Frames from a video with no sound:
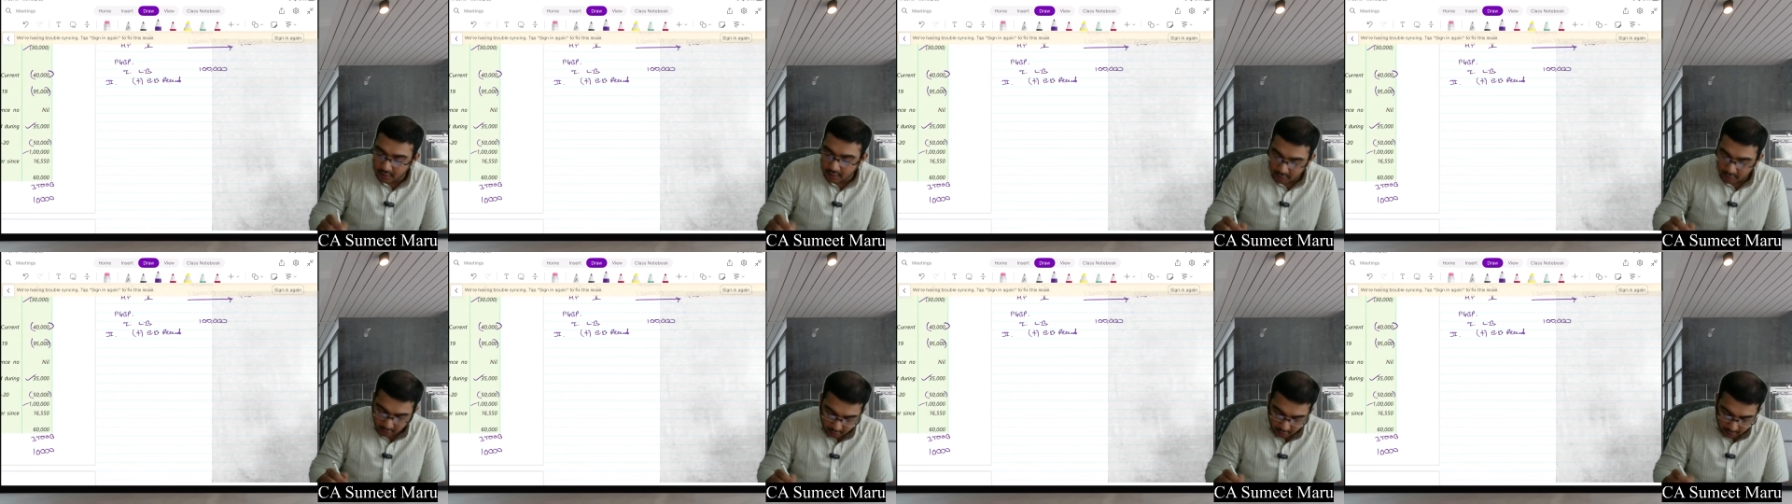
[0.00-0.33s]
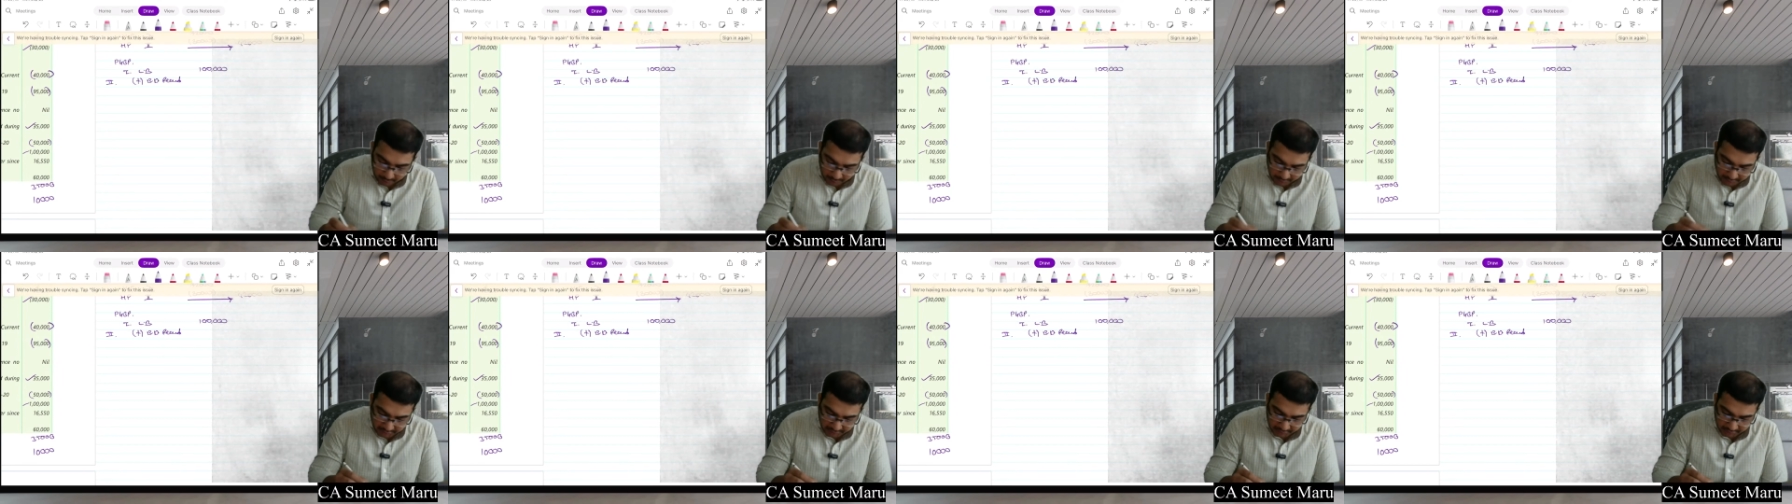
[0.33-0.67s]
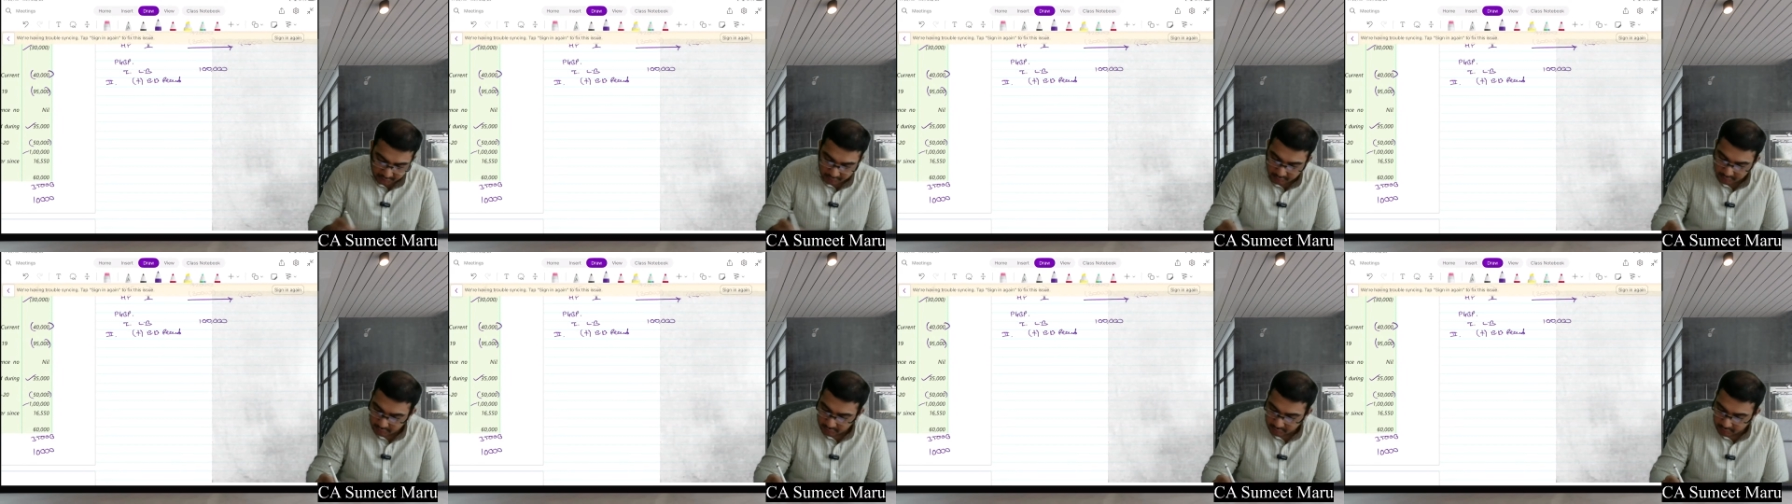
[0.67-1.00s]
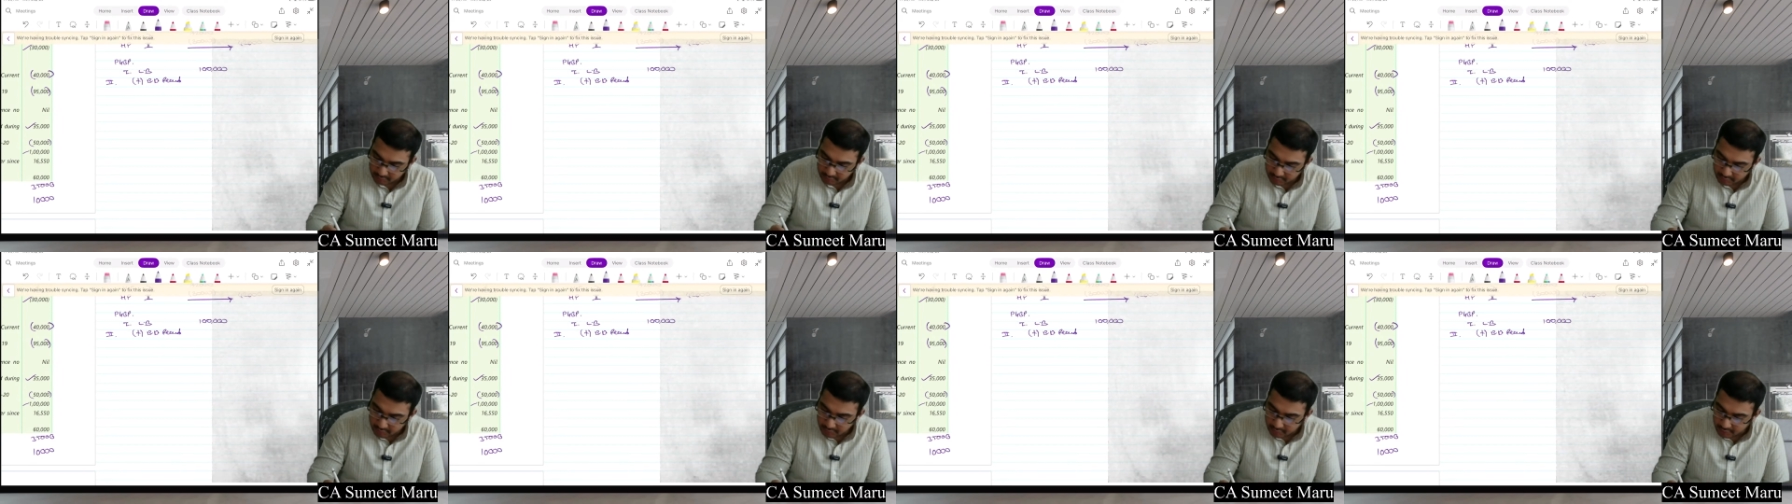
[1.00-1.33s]
How much?
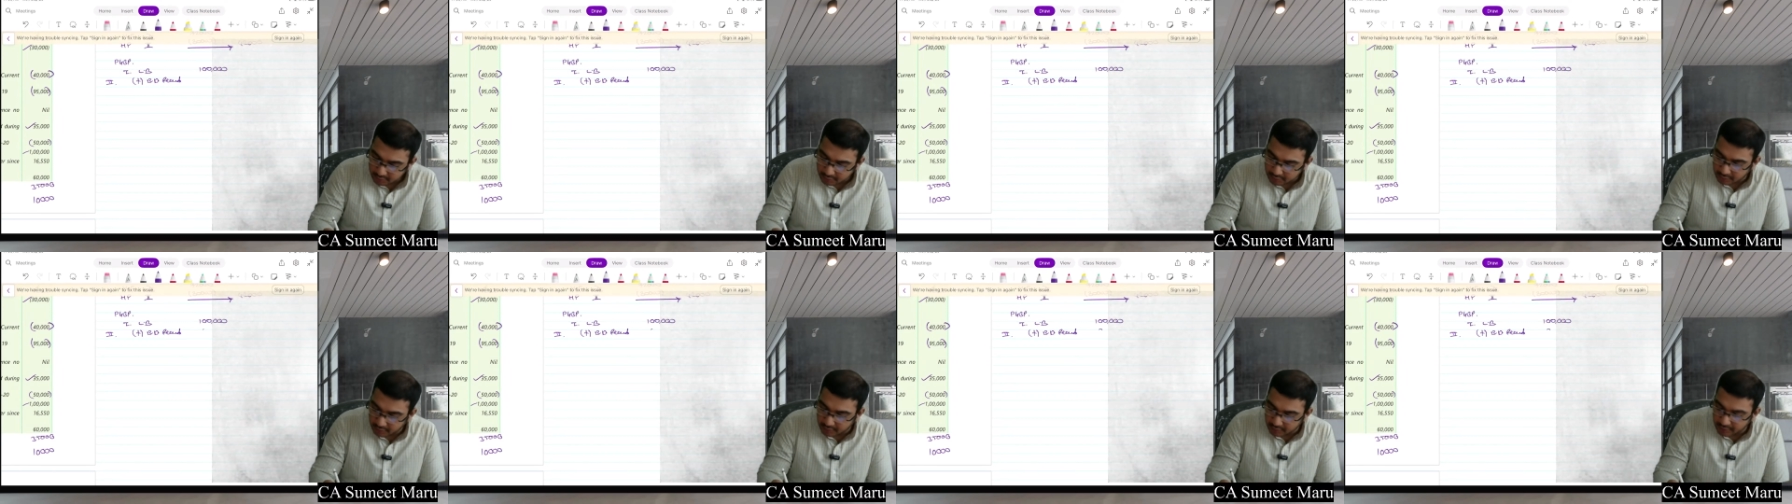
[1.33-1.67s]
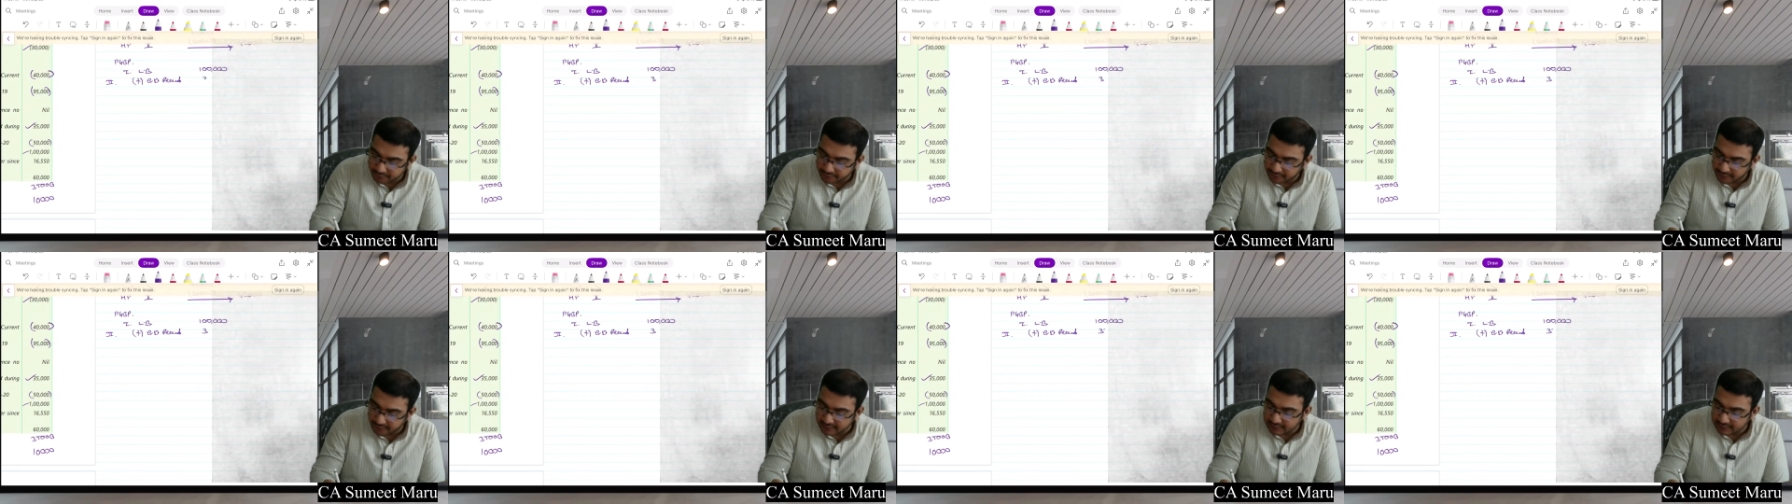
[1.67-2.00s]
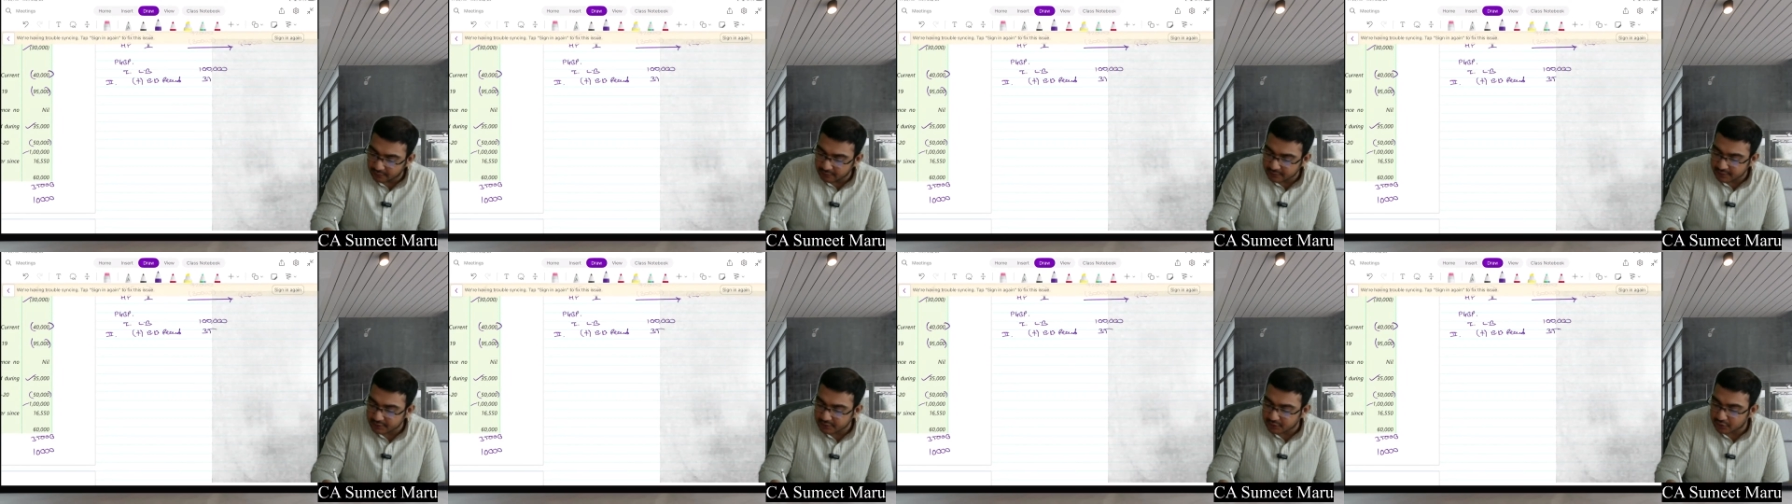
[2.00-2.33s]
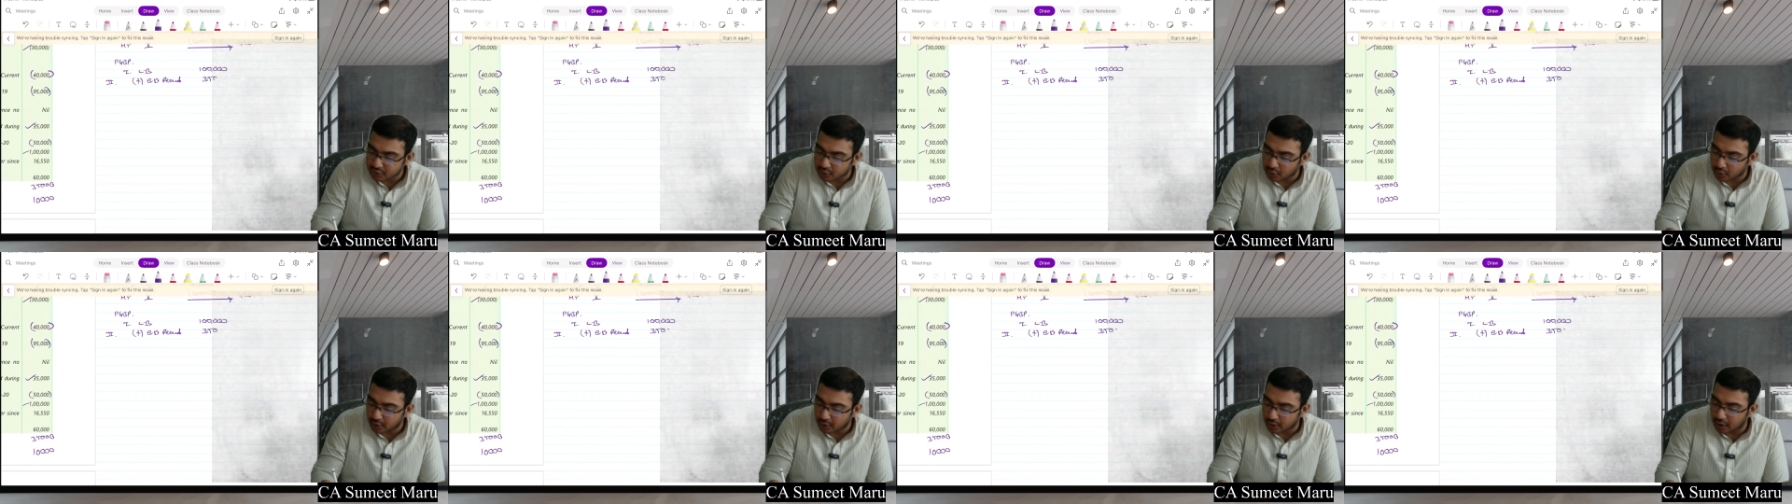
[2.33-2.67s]
35,000. So
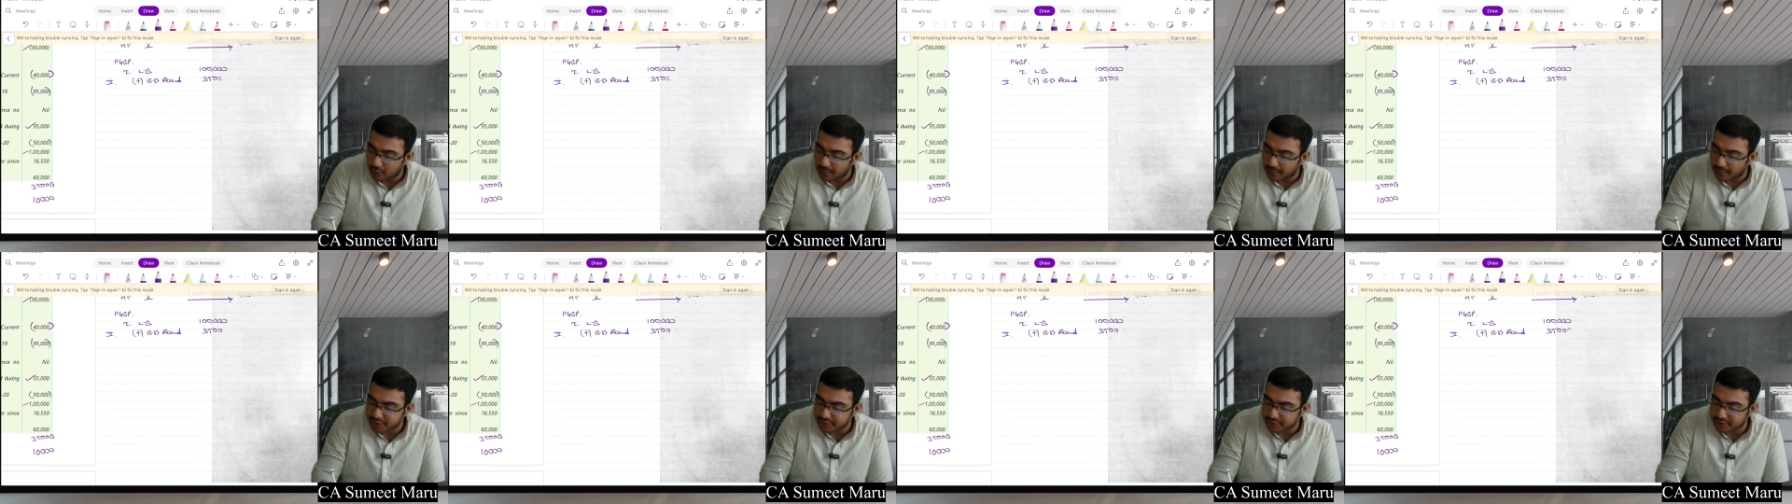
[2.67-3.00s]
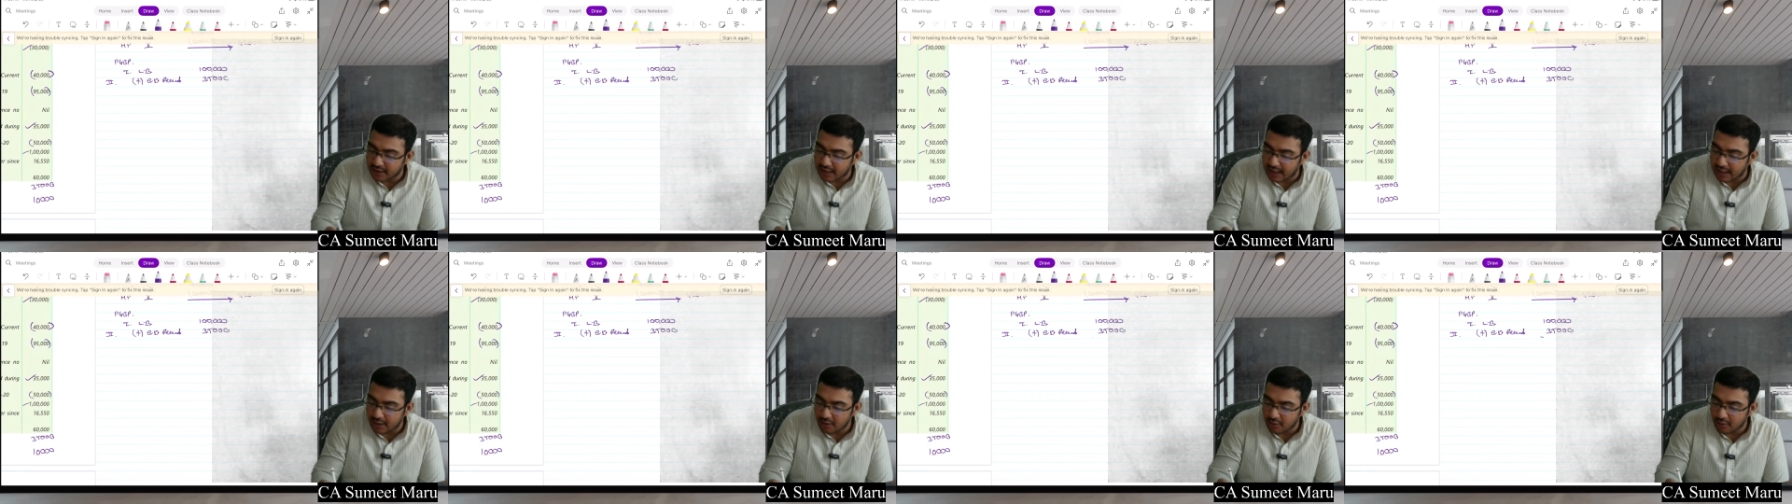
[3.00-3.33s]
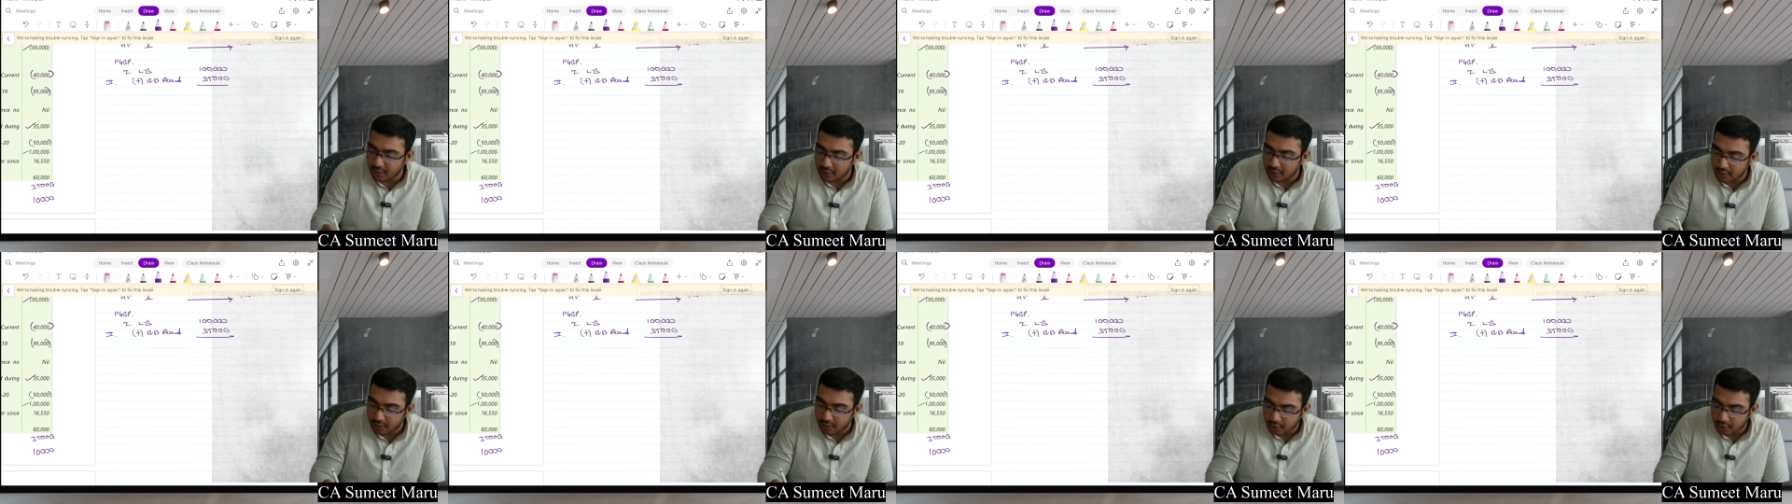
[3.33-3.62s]
total how much we have?